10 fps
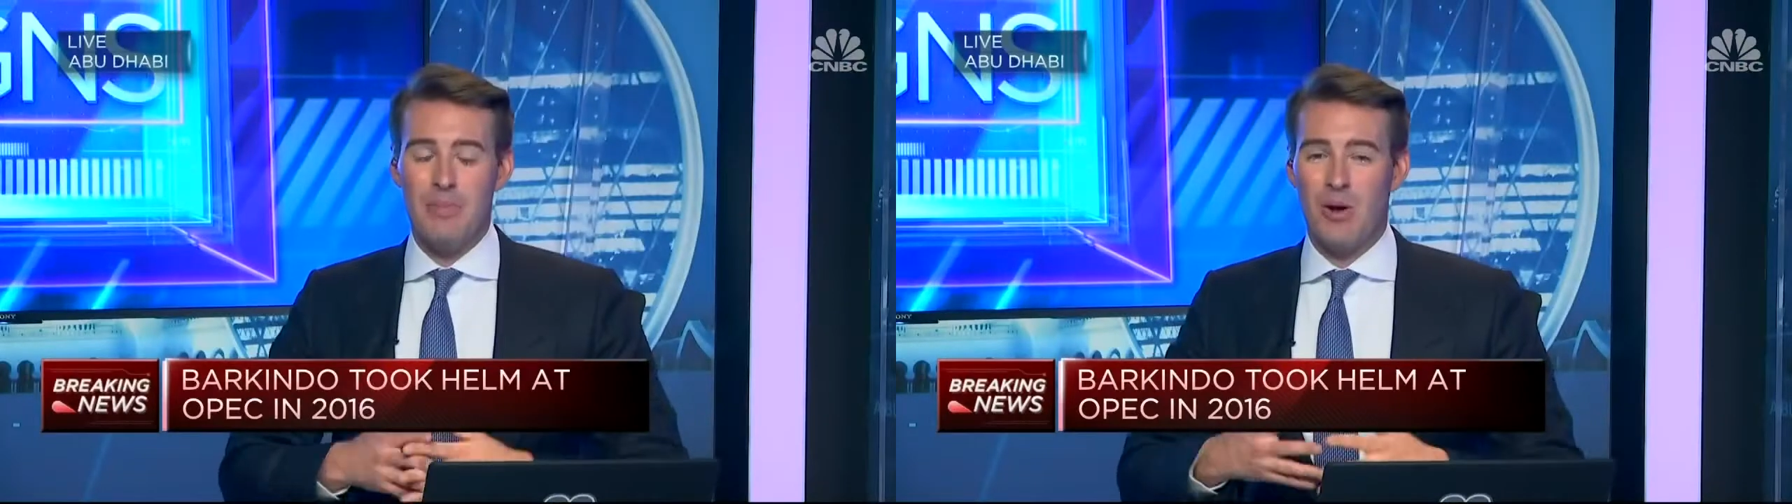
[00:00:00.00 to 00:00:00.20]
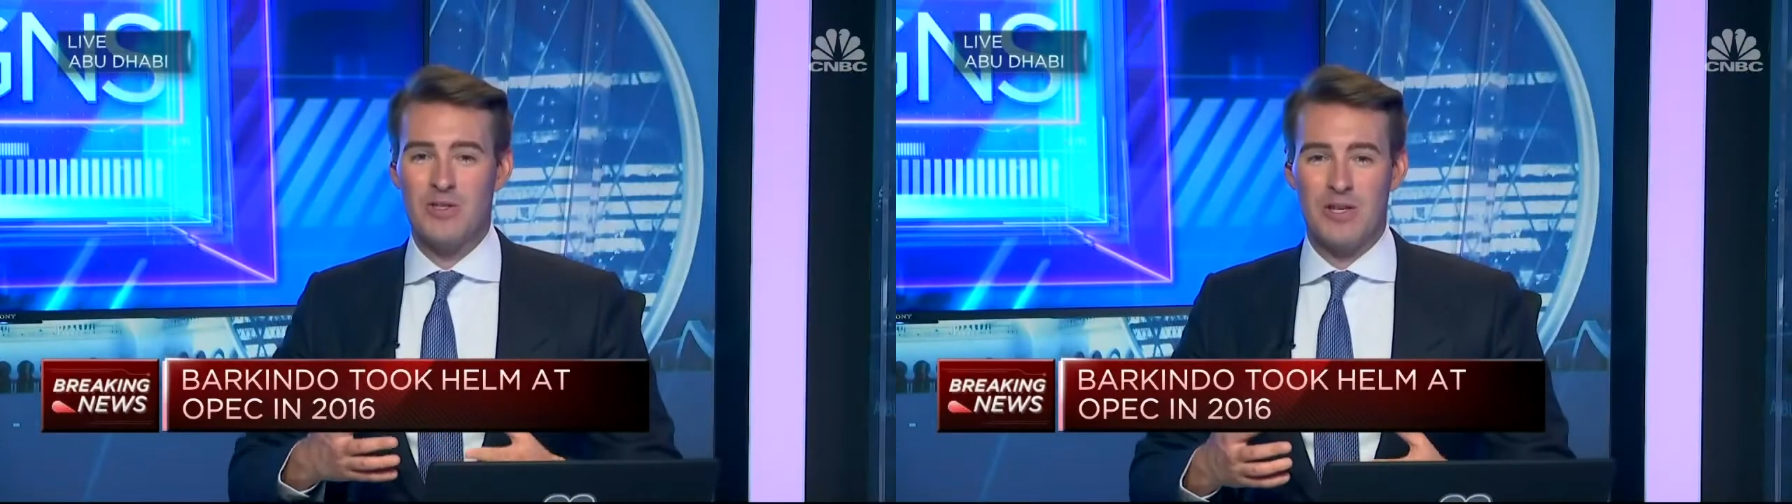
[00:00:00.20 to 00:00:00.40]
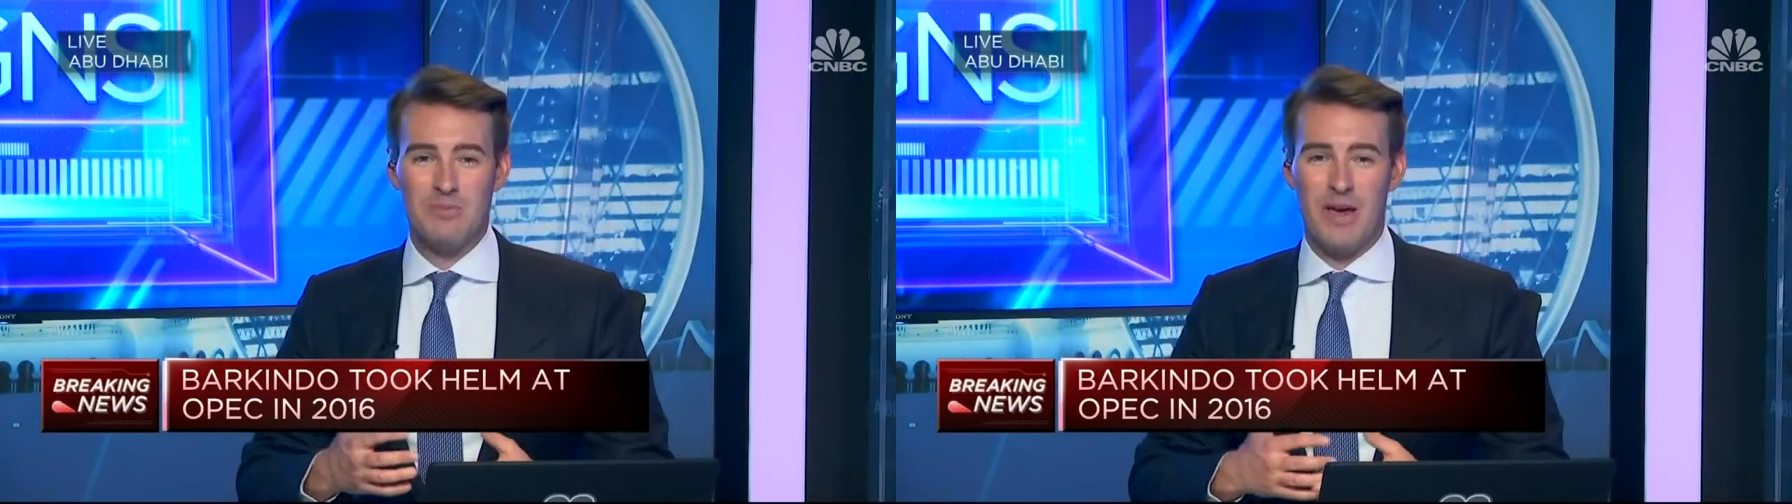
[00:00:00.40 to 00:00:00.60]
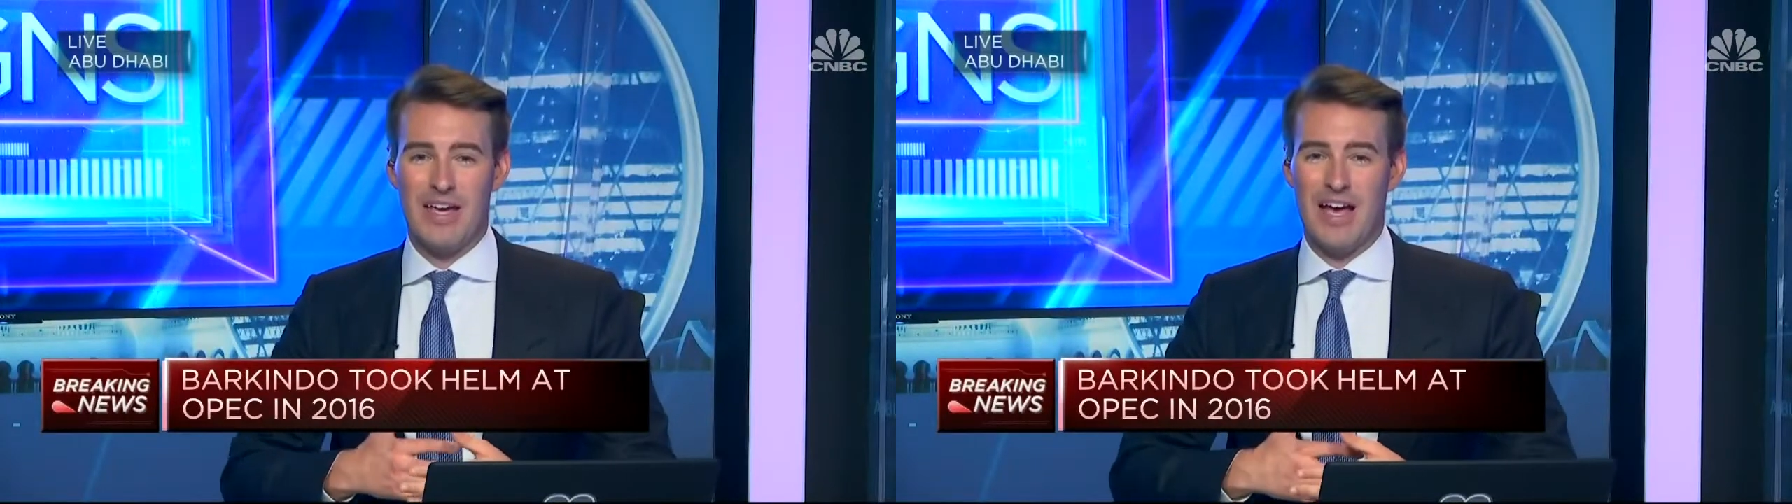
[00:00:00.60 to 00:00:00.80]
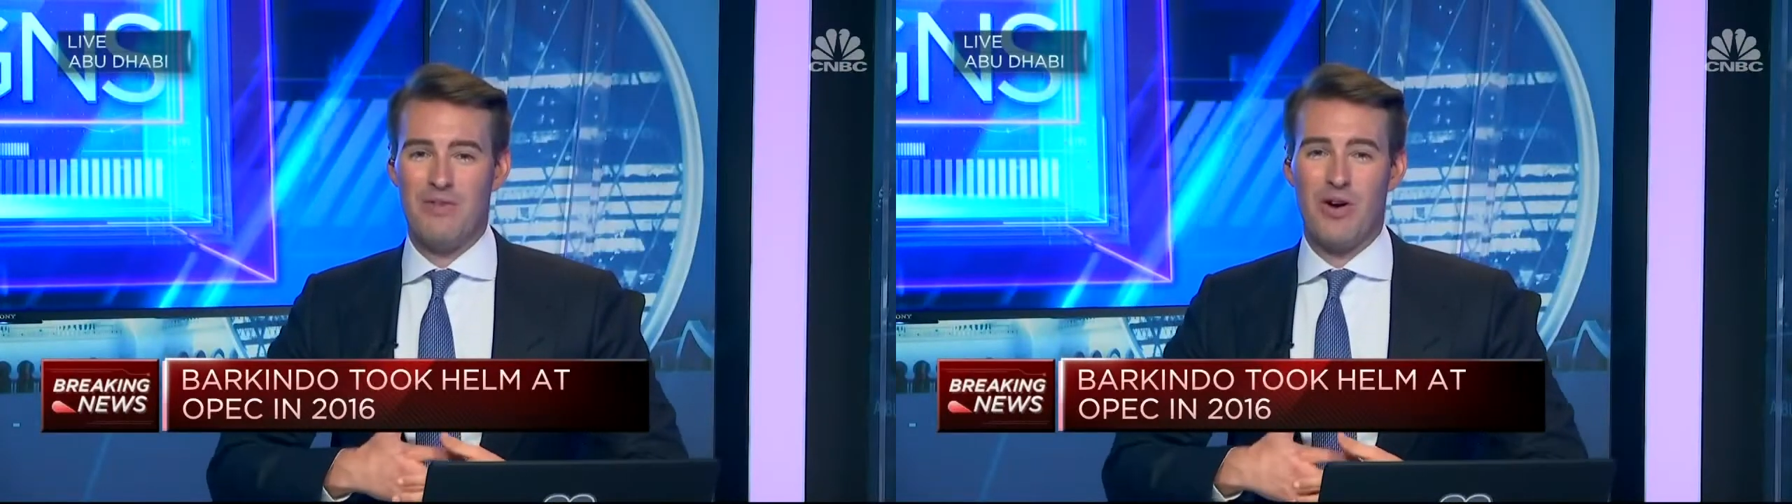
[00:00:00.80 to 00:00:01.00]
personally
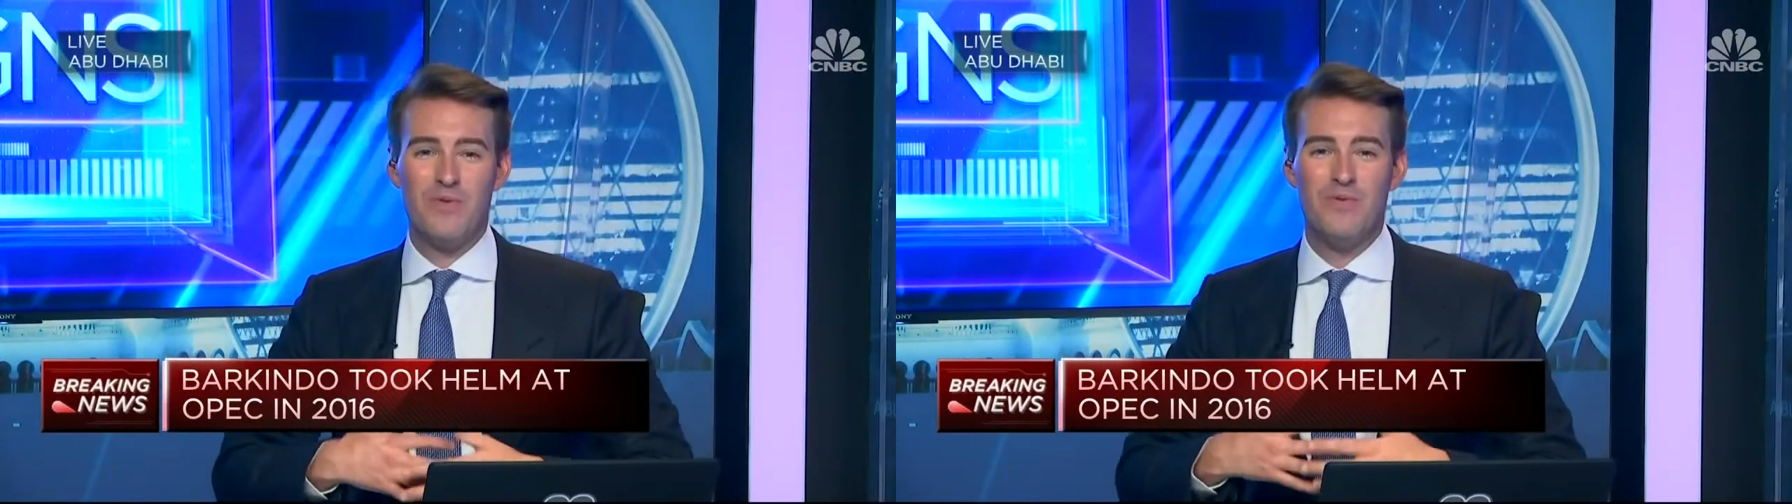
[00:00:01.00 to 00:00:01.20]
speaking, a very